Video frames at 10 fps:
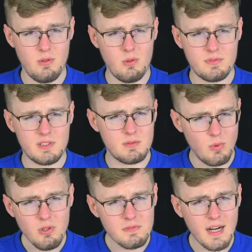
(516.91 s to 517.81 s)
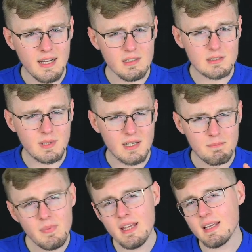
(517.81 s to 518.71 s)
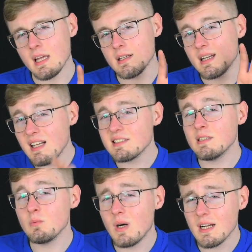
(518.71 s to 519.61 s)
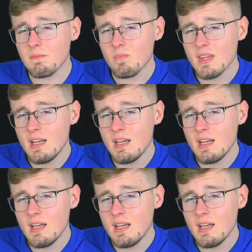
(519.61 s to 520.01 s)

of small files, but a big and constant one,